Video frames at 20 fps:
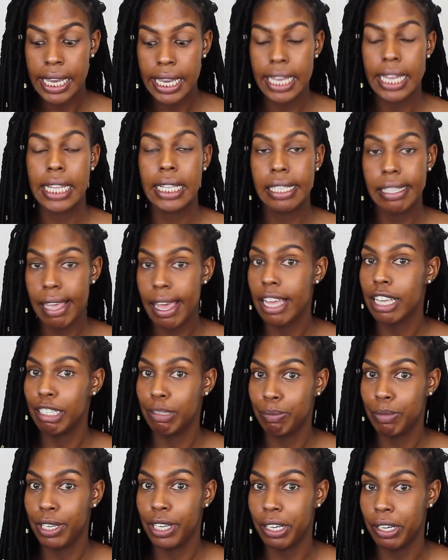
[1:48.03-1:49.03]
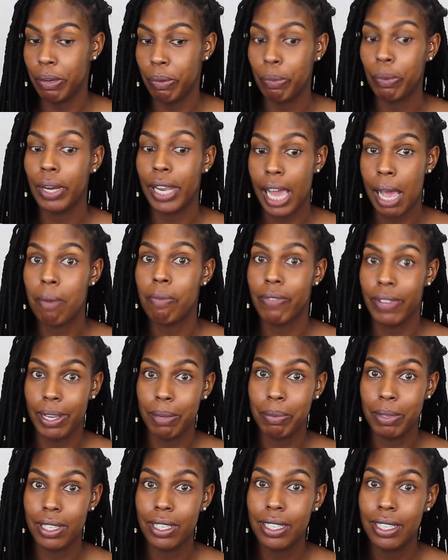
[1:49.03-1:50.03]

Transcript: and text me when I'm filming.